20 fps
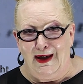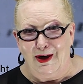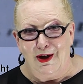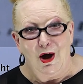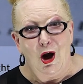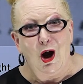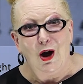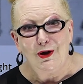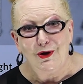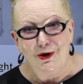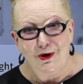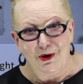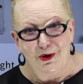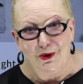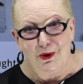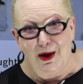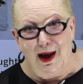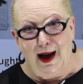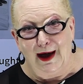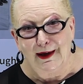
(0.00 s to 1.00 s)
Not
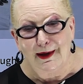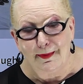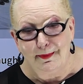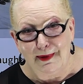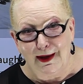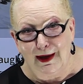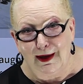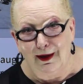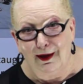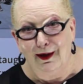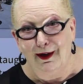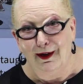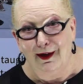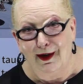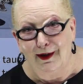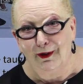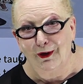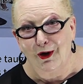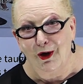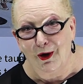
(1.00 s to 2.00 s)
do like me
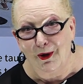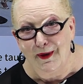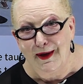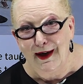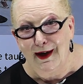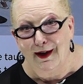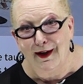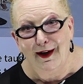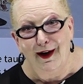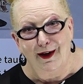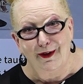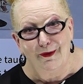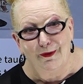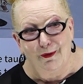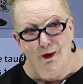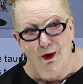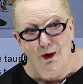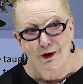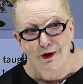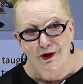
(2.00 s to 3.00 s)
in Korean,
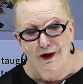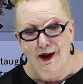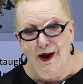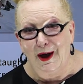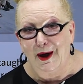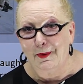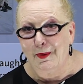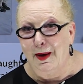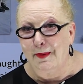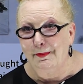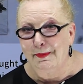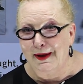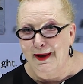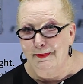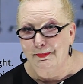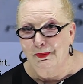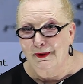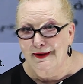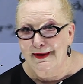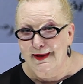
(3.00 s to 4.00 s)
unfortunately, when
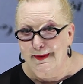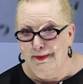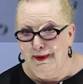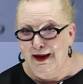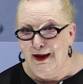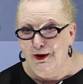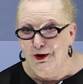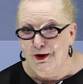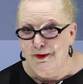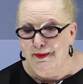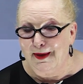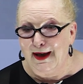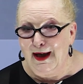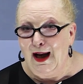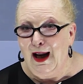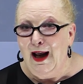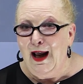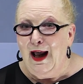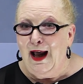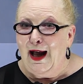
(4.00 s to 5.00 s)
people speak to me,
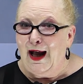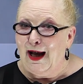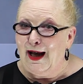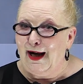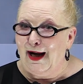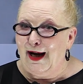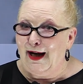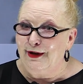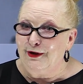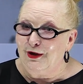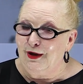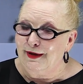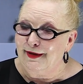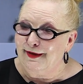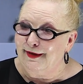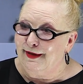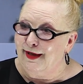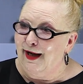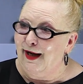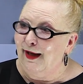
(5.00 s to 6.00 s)
and I just
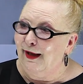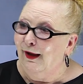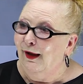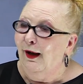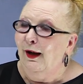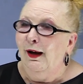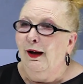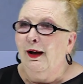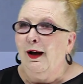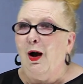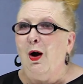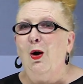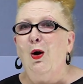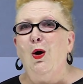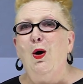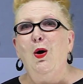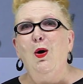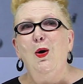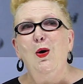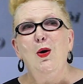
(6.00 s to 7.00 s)
say,
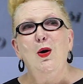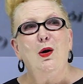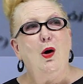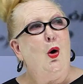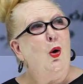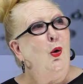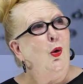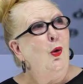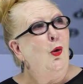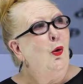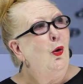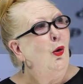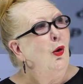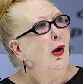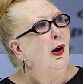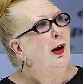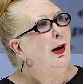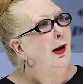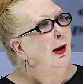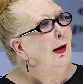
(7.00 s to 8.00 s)

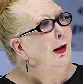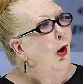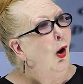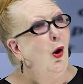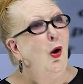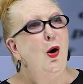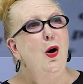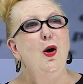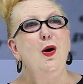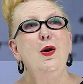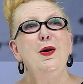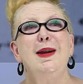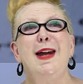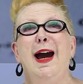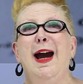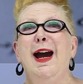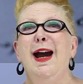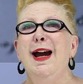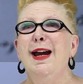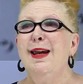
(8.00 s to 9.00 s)
oh,
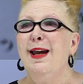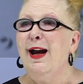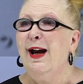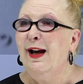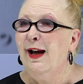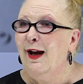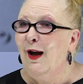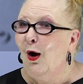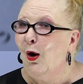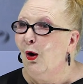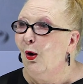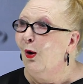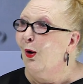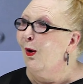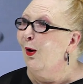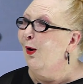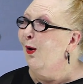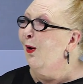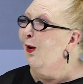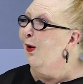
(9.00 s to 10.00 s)
ne,
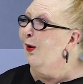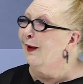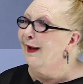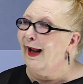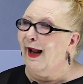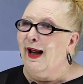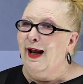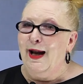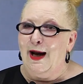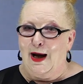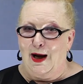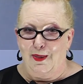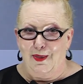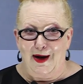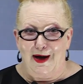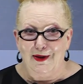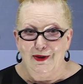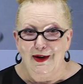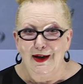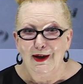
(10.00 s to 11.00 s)
oh, yeah, and
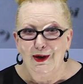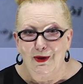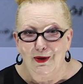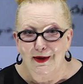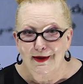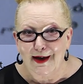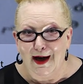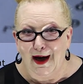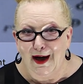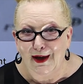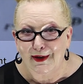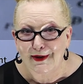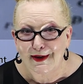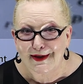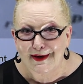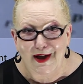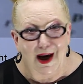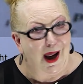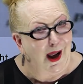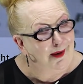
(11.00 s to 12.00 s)
they think that I
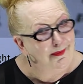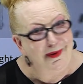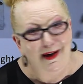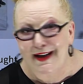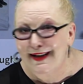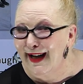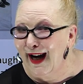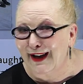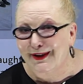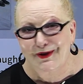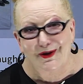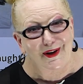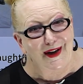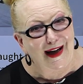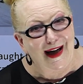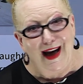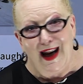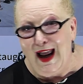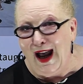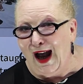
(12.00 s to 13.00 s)
understand, but
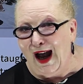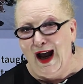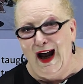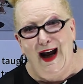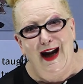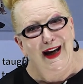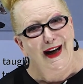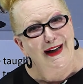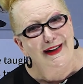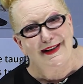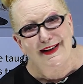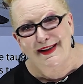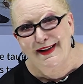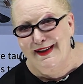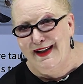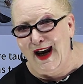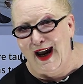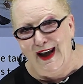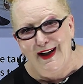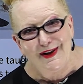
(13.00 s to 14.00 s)
actually I
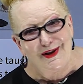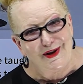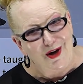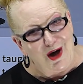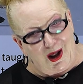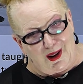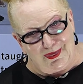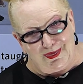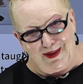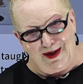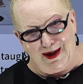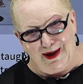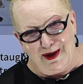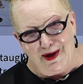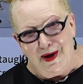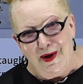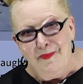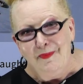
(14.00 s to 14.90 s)
understand nothing.